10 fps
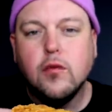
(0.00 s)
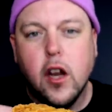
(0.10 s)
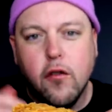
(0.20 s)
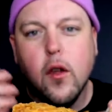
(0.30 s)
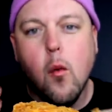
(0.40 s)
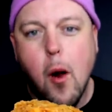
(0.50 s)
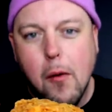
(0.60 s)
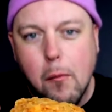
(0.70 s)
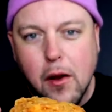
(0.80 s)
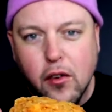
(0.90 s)
and if they want
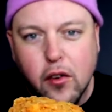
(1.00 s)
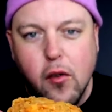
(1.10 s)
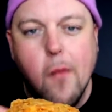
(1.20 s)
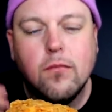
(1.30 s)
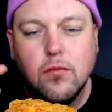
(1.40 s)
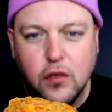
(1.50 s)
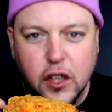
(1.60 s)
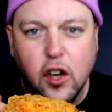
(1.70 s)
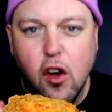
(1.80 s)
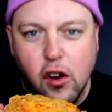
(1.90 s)
my business, they
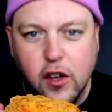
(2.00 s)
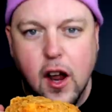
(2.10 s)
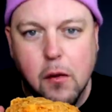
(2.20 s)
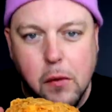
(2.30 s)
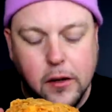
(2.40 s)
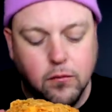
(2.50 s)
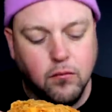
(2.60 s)
can contact me.